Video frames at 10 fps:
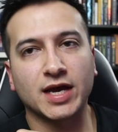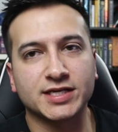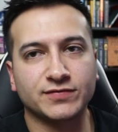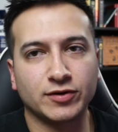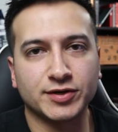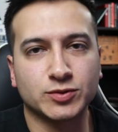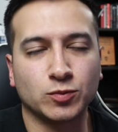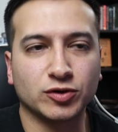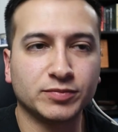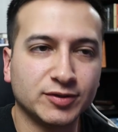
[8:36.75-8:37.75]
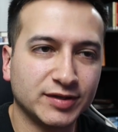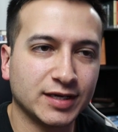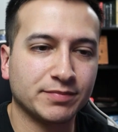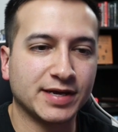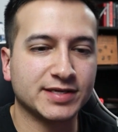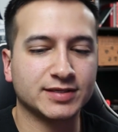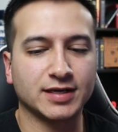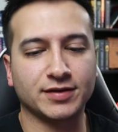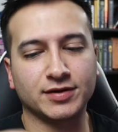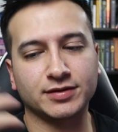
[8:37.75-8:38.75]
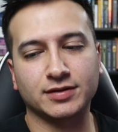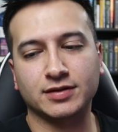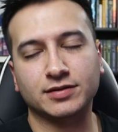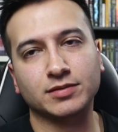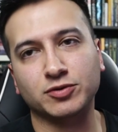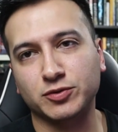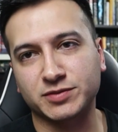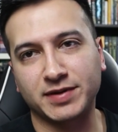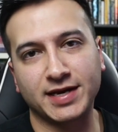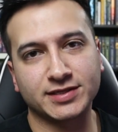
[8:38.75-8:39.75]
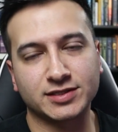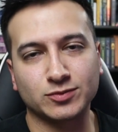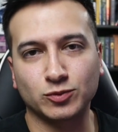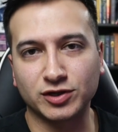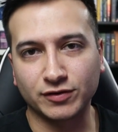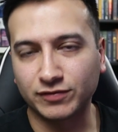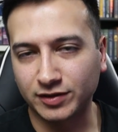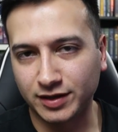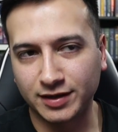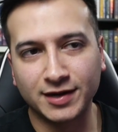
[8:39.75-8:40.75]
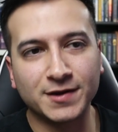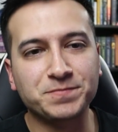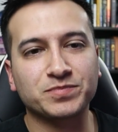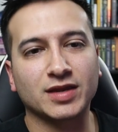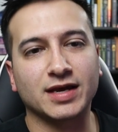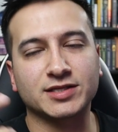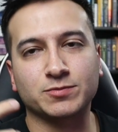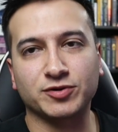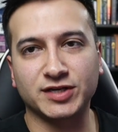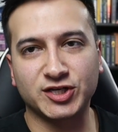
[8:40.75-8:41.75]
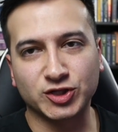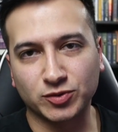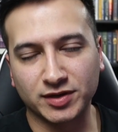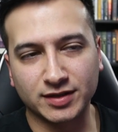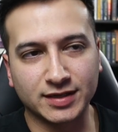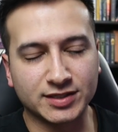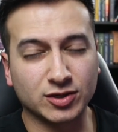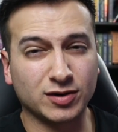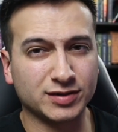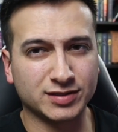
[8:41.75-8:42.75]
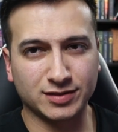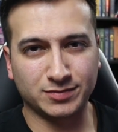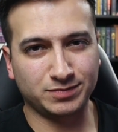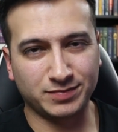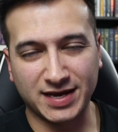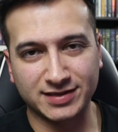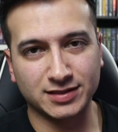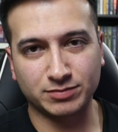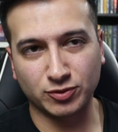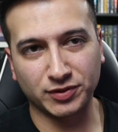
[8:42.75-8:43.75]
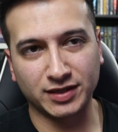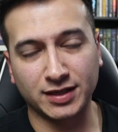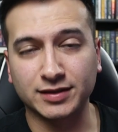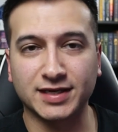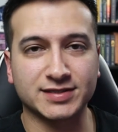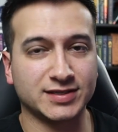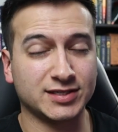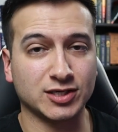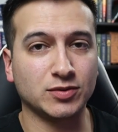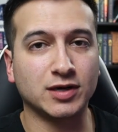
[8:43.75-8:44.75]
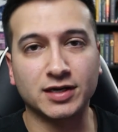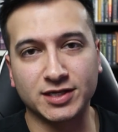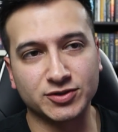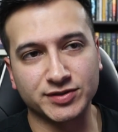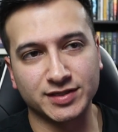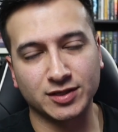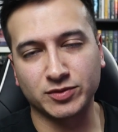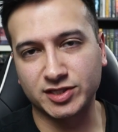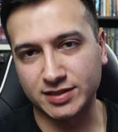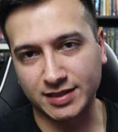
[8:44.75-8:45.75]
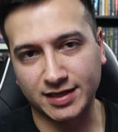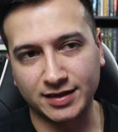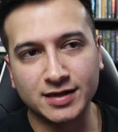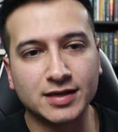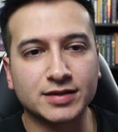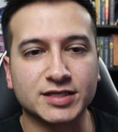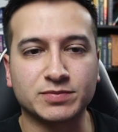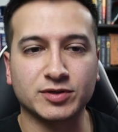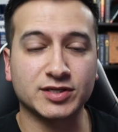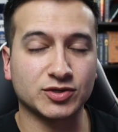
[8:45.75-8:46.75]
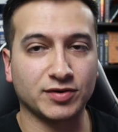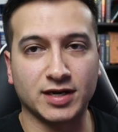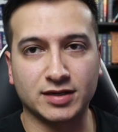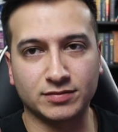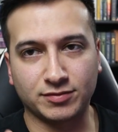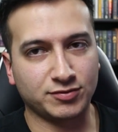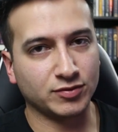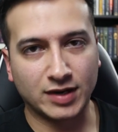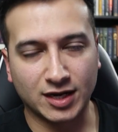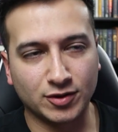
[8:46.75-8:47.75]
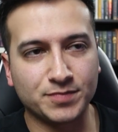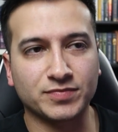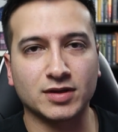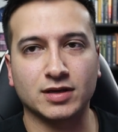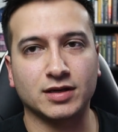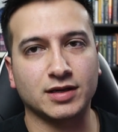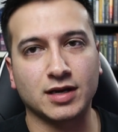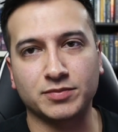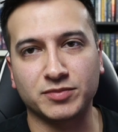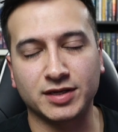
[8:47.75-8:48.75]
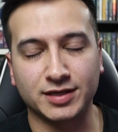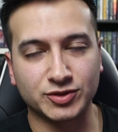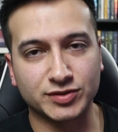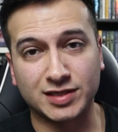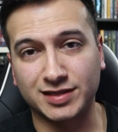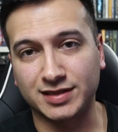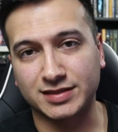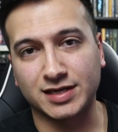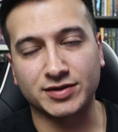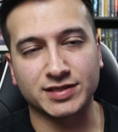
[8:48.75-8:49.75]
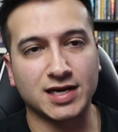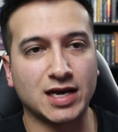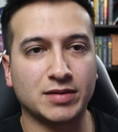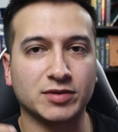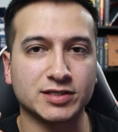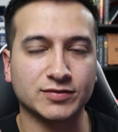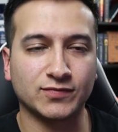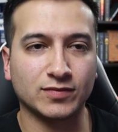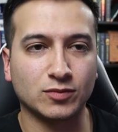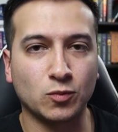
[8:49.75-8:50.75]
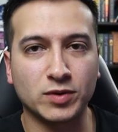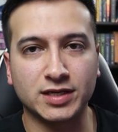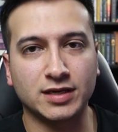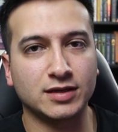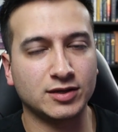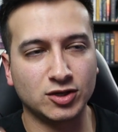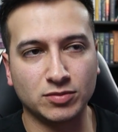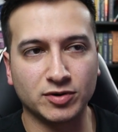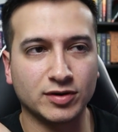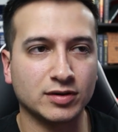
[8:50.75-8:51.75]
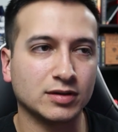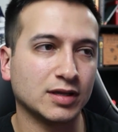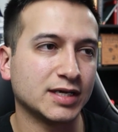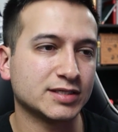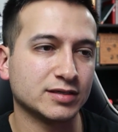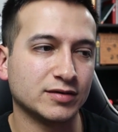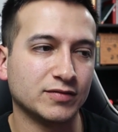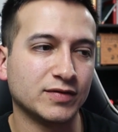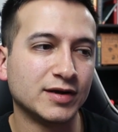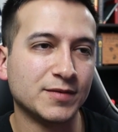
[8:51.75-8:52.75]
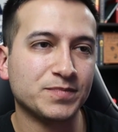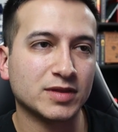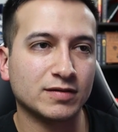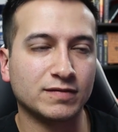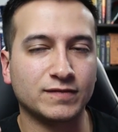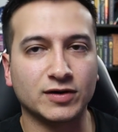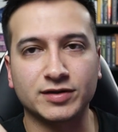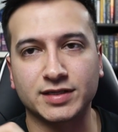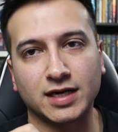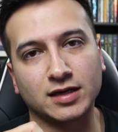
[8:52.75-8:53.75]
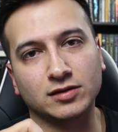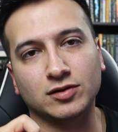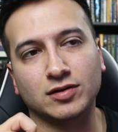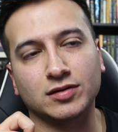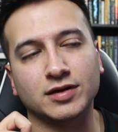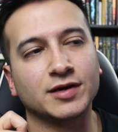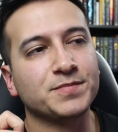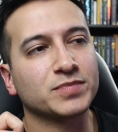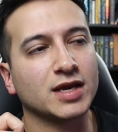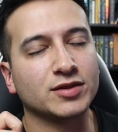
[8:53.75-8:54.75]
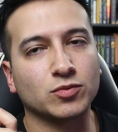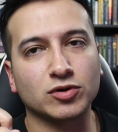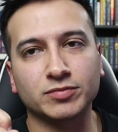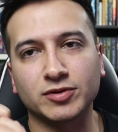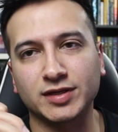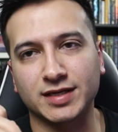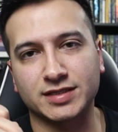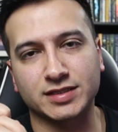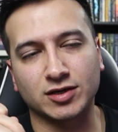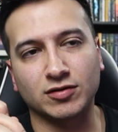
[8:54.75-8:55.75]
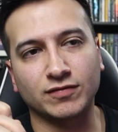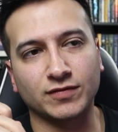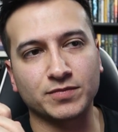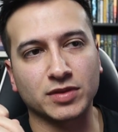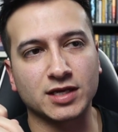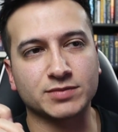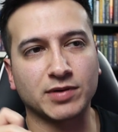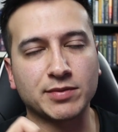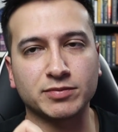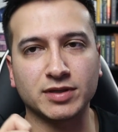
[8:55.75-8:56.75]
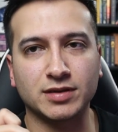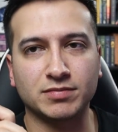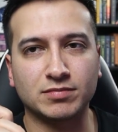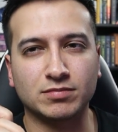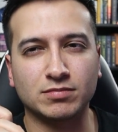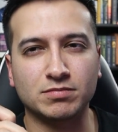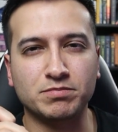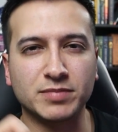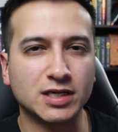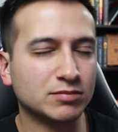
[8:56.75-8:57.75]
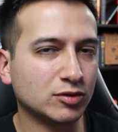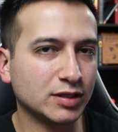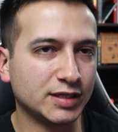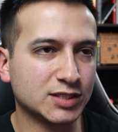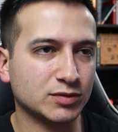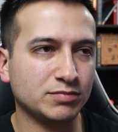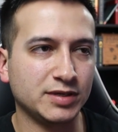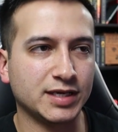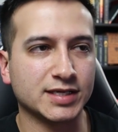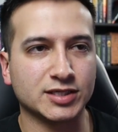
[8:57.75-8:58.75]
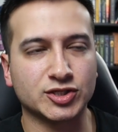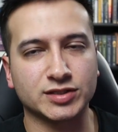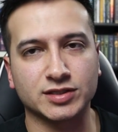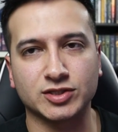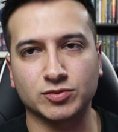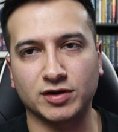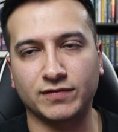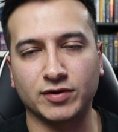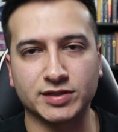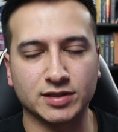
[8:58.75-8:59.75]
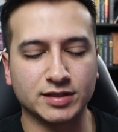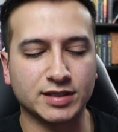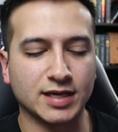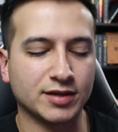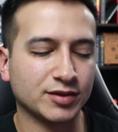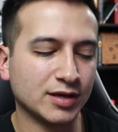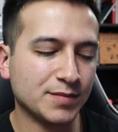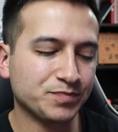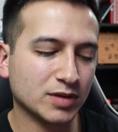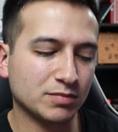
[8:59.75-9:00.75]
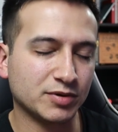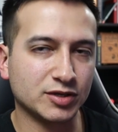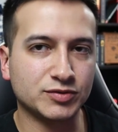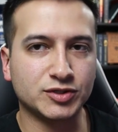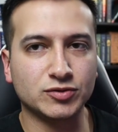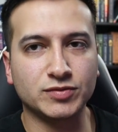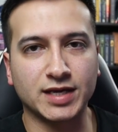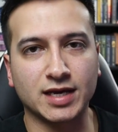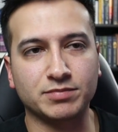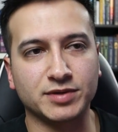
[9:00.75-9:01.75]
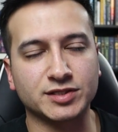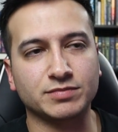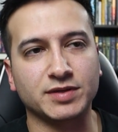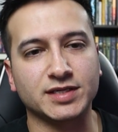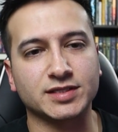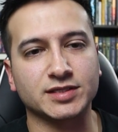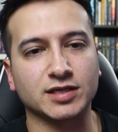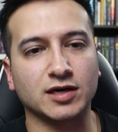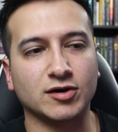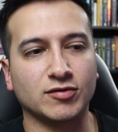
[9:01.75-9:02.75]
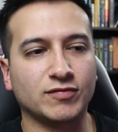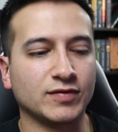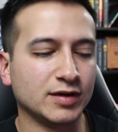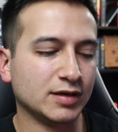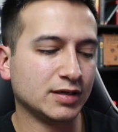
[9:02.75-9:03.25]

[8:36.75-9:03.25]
As far as world building and pacing, I thought the book was paced wonderfully. It's pretty short. It's hard to pace it poorly unless it's so uninteresting, which it's not. This book is great throughout. It kept me interested the entire time. Lots of witty humor, lots of fun dialogue. And the world building itself is probably minimal in this one because it's just a story focused on death. But you do get bits and pieces of